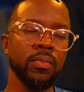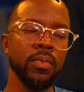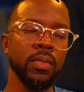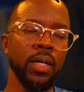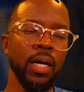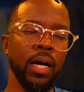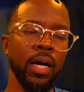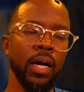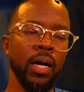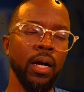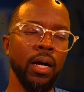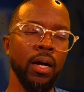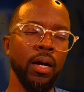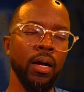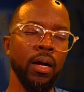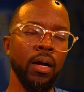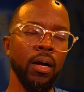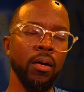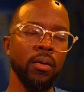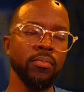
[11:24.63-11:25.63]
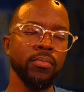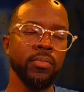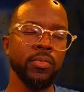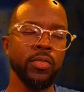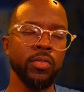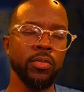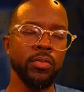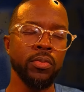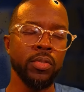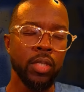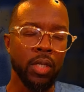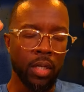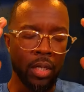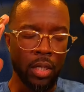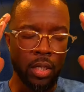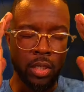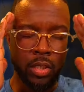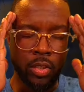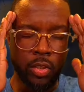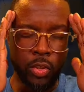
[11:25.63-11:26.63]
Uh,
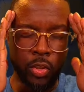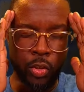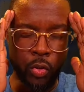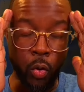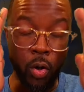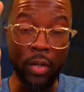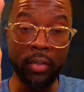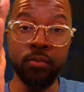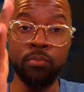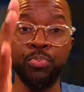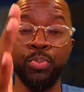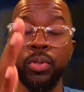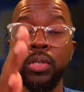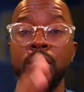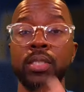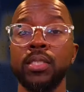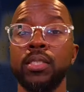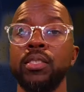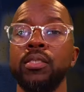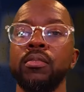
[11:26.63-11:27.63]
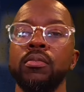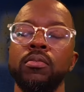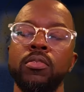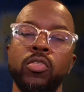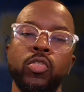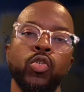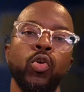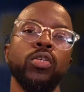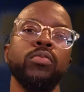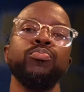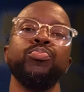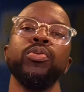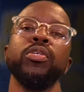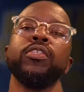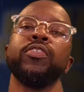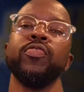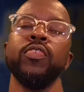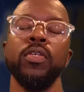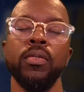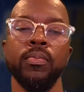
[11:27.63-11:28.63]
Jordan Brooks. Jordan Brooks
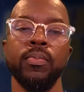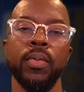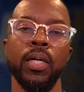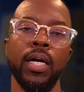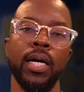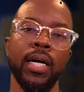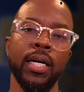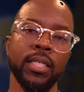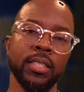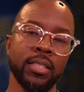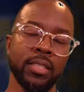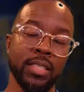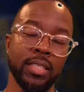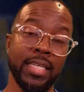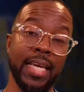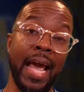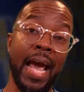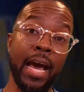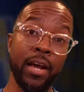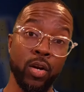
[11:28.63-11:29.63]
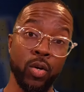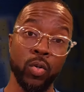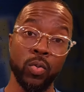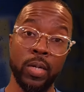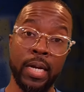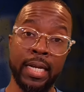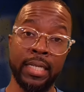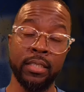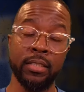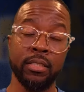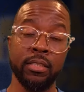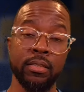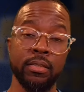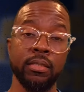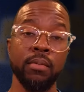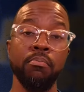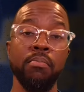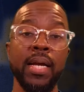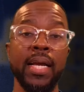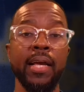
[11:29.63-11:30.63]
from Seattle, right? To
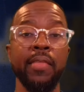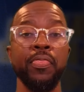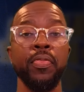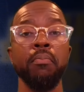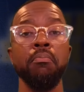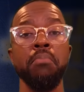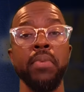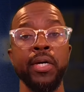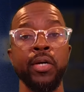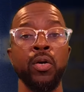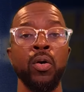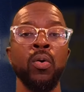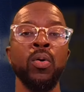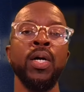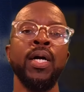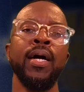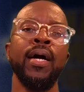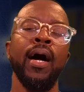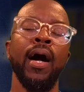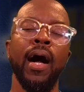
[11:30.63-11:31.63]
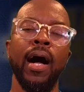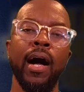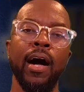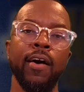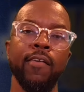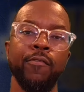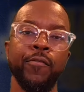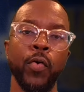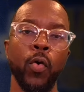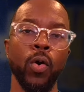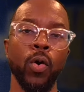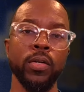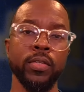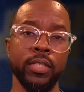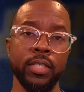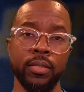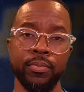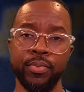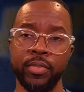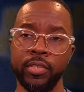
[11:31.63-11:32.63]
man the middle for
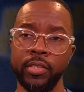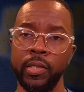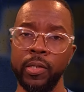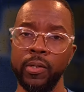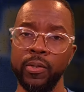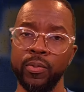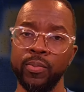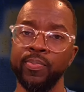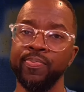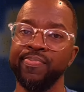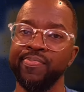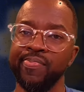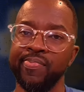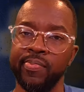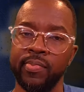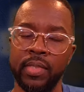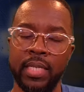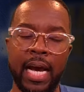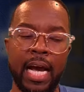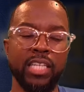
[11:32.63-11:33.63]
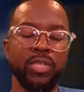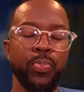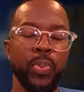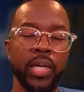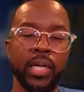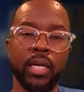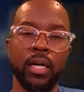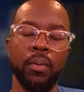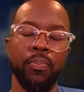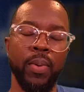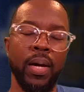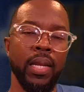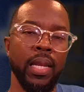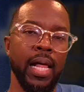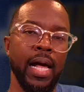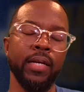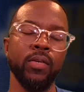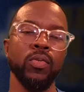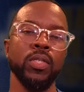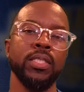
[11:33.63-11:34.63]
them. So nice pickup. I
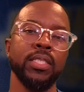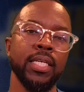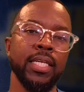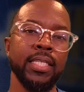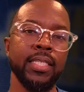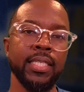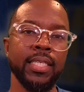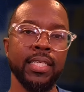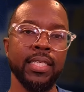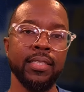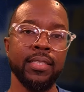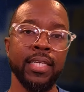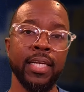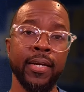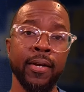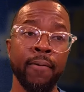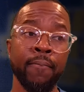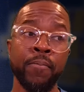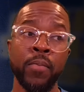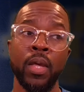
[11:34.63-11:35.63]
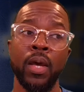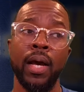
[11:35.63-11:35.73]
like what they did there.